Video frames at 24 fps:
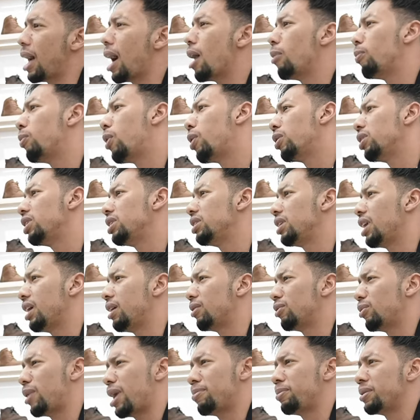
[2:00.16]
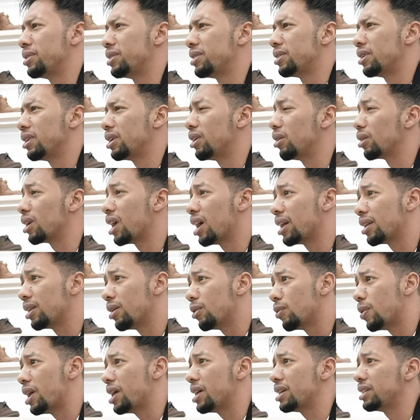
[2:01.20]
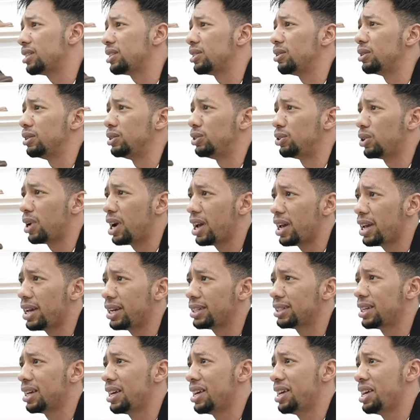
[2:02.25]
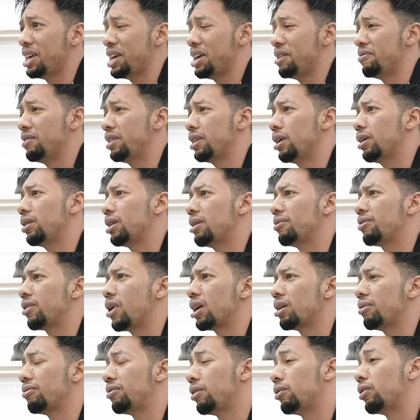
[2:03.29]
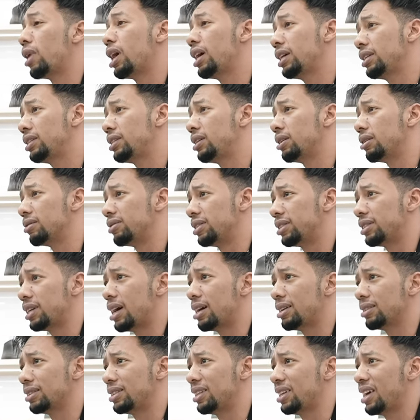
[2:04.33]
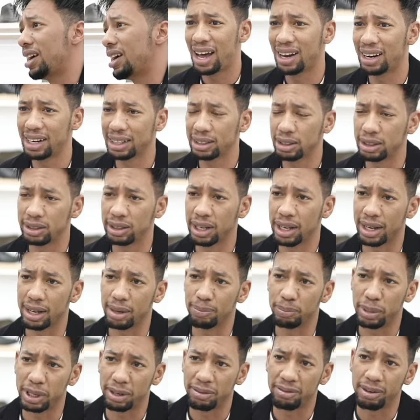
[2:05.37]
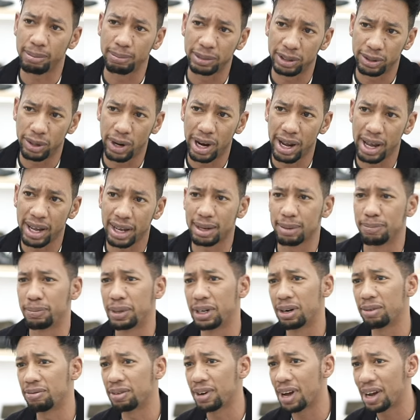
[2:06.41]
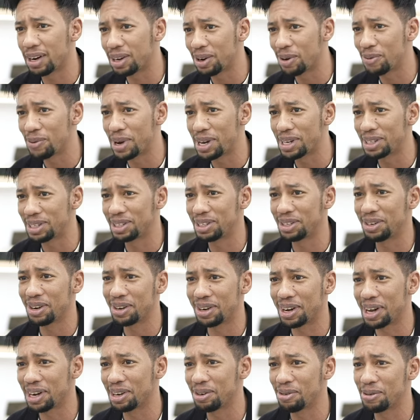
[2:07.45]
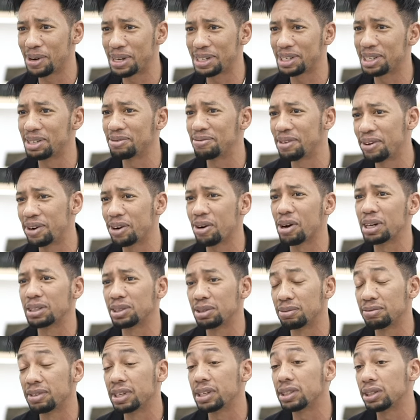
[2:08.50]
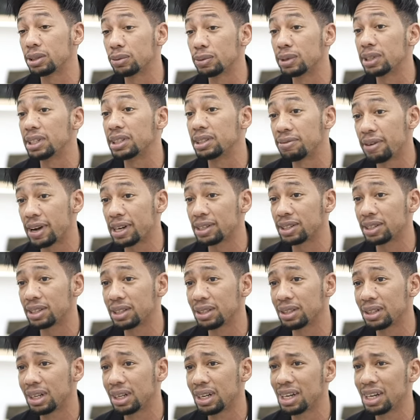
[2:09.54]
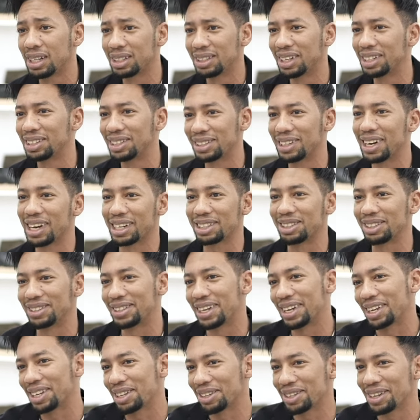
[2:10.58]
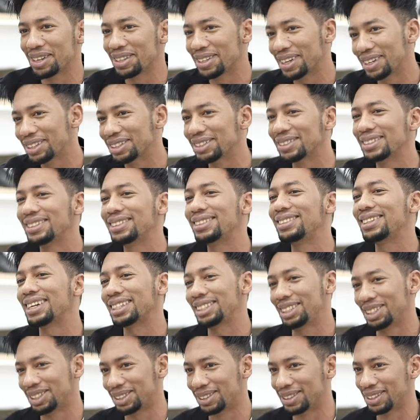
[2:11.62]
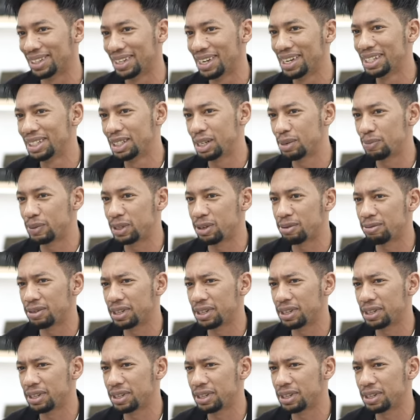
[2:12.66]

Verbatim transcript: a modern day rapper. So your Kanye West, your Drakes, even though they've got a variety of styles, I like to take a bit from Drake, a bit of Kanye West. You know, Kanye West is very controversial with his fashion. So I just like to take, you know, the little subtle tips